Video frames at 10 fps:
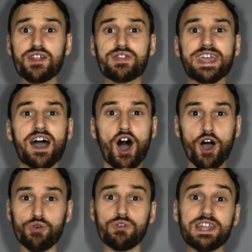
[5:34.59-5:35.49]
They
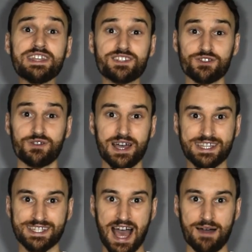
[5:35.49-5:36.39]
only do
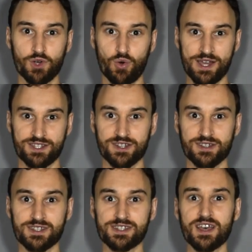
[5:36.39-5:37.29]
exam
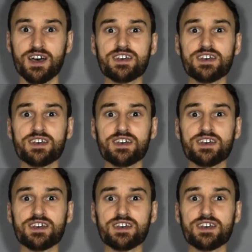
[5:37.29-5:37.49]
questions.